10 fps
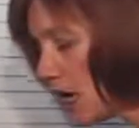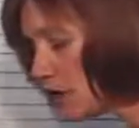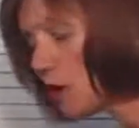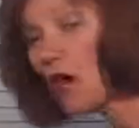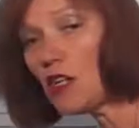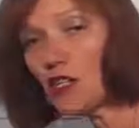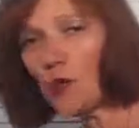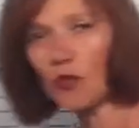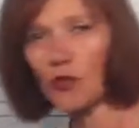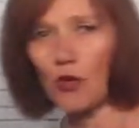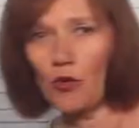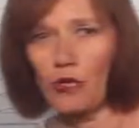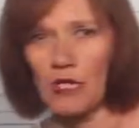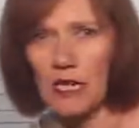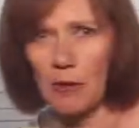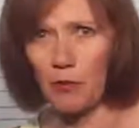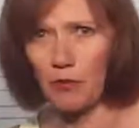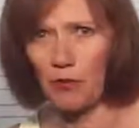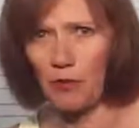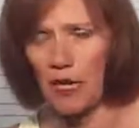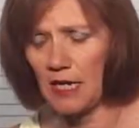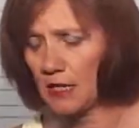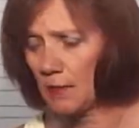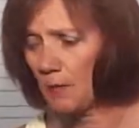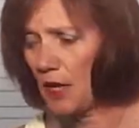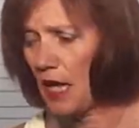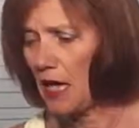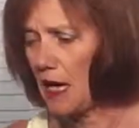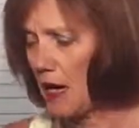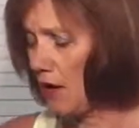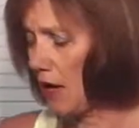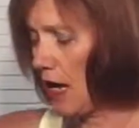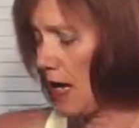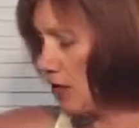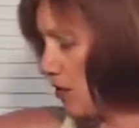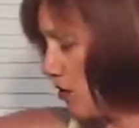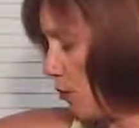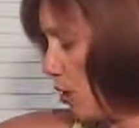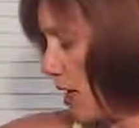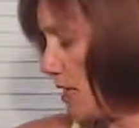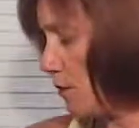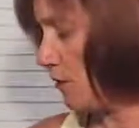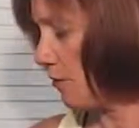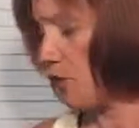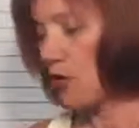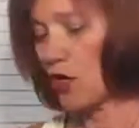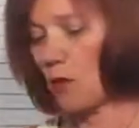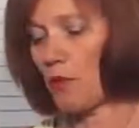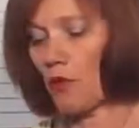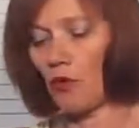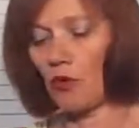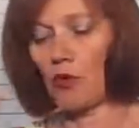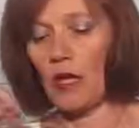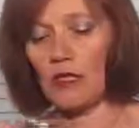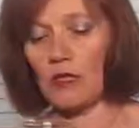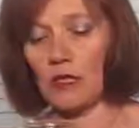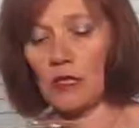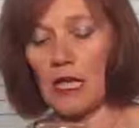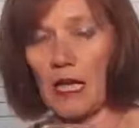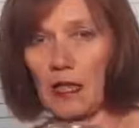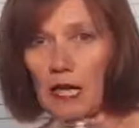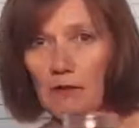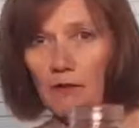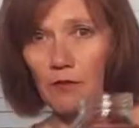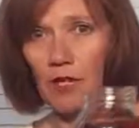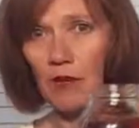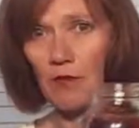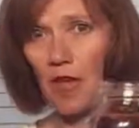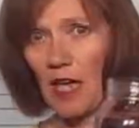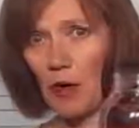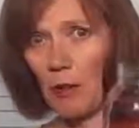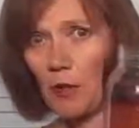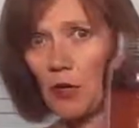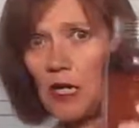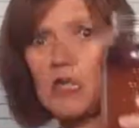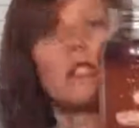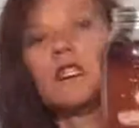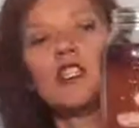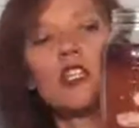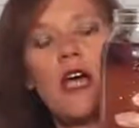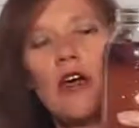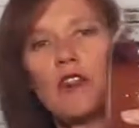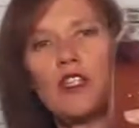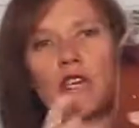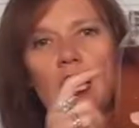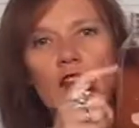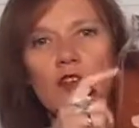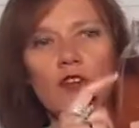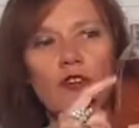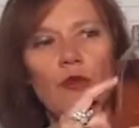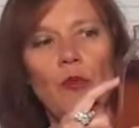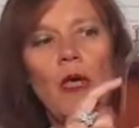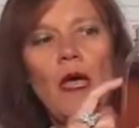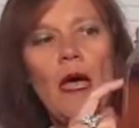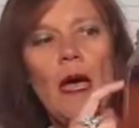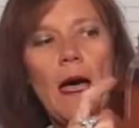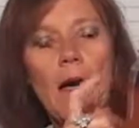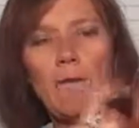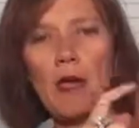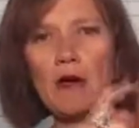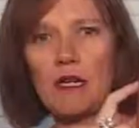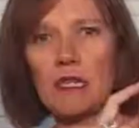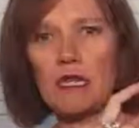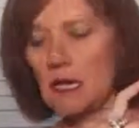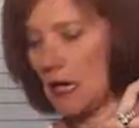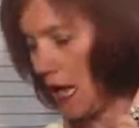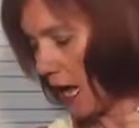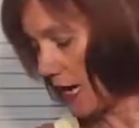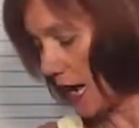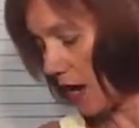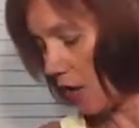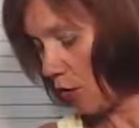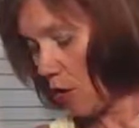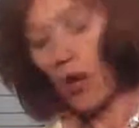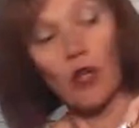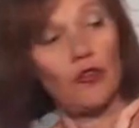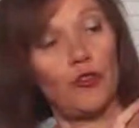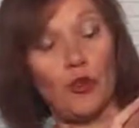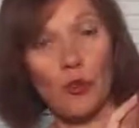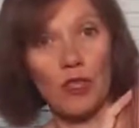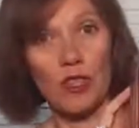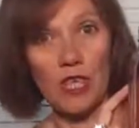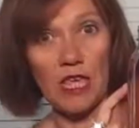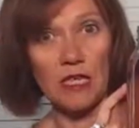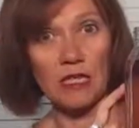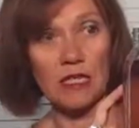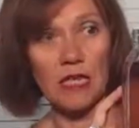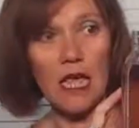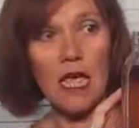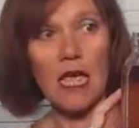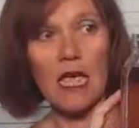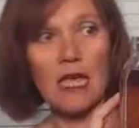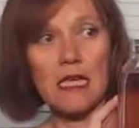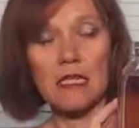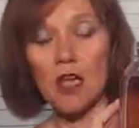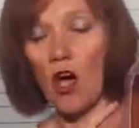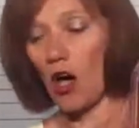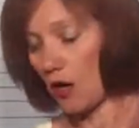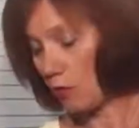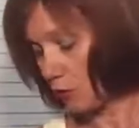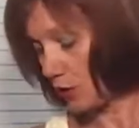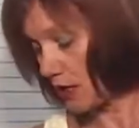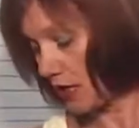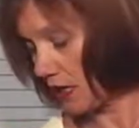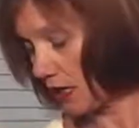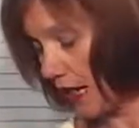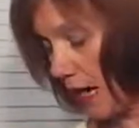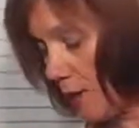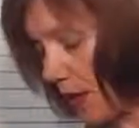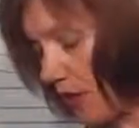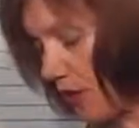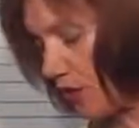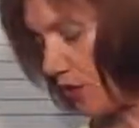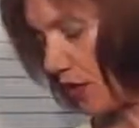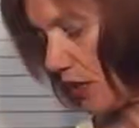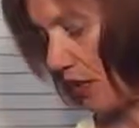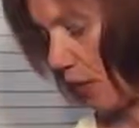So I do what's called a double ferment. Now, as I said, what I did before is I poured all that kefir and I put it into this jar, and this jar's got some berries in it. Now, what I'll do with this is I will seal it up, and I'll seal it